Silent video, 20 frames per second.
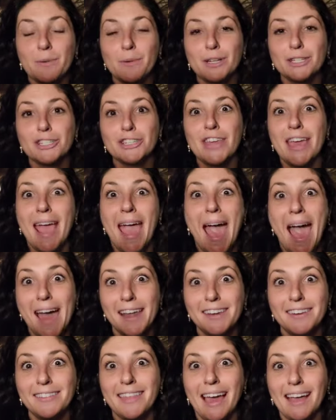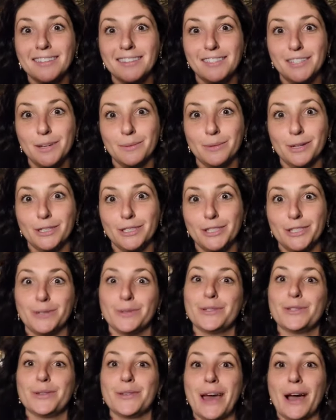which they added that zebra
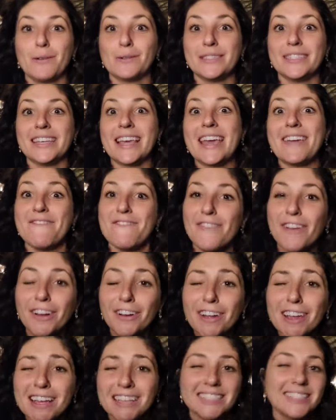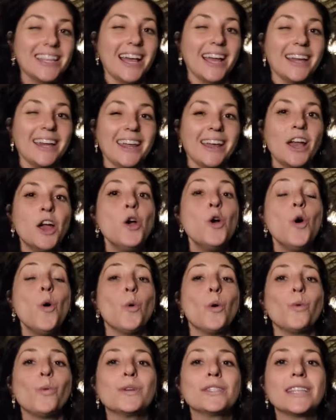to, so that was very exciting.
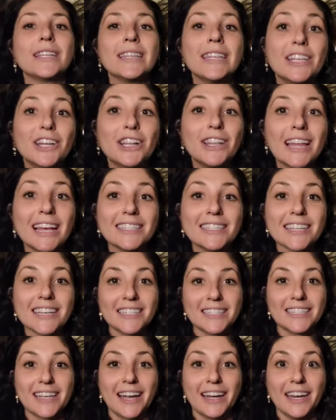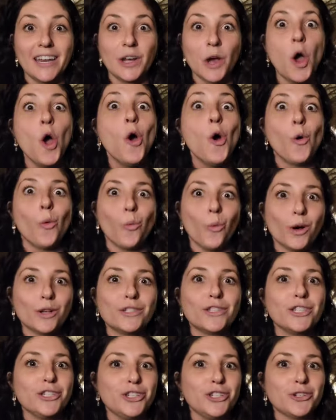What was a little less exciting
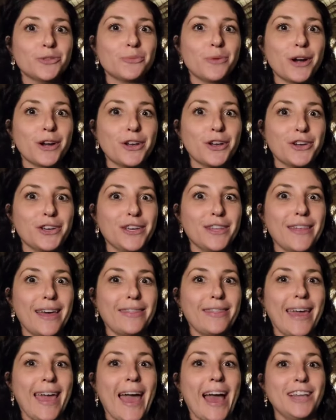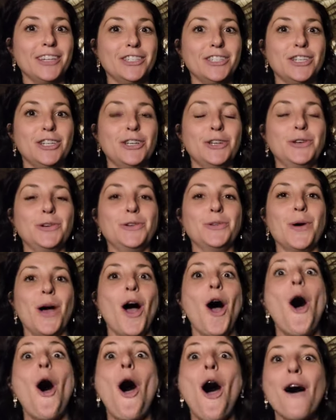was the gingerbread cookie that they had
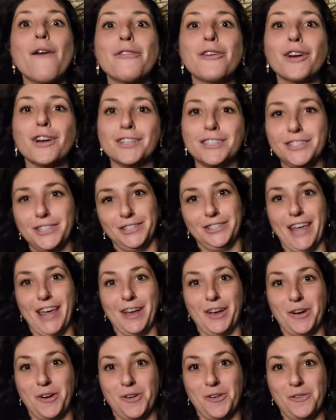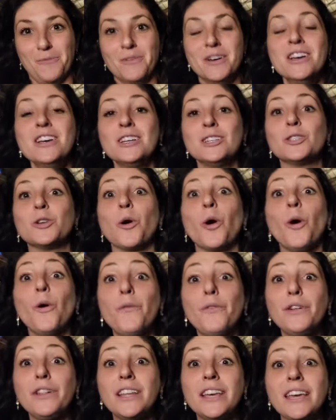to offer us to take home. So
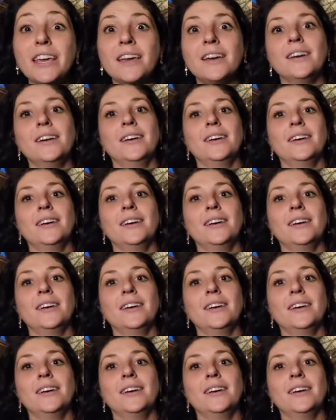hopefully